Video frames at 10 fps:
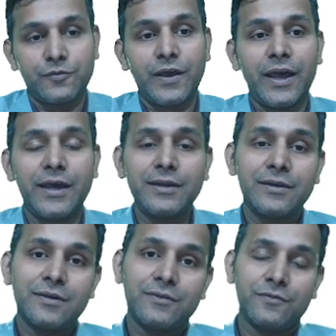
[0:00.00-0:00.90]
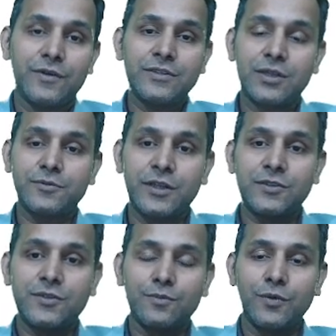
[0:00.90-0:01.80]
where one
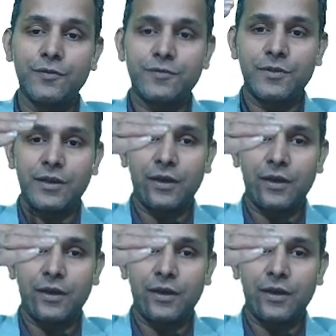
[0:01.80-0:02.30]
substance moves